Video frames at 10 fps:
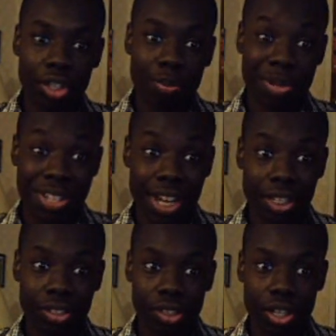
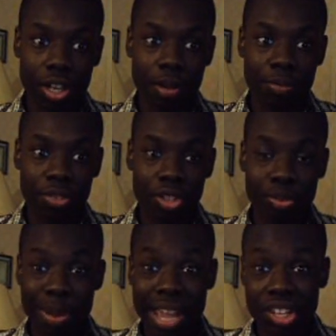protect the
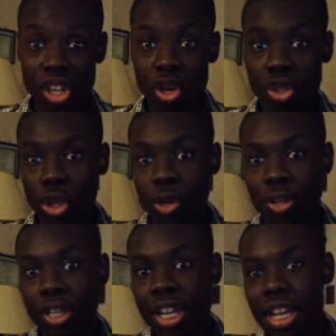Japan
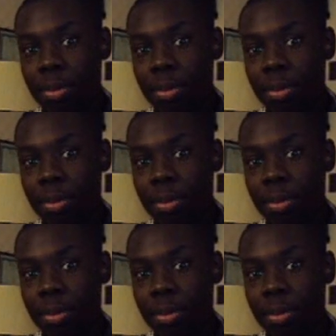territory.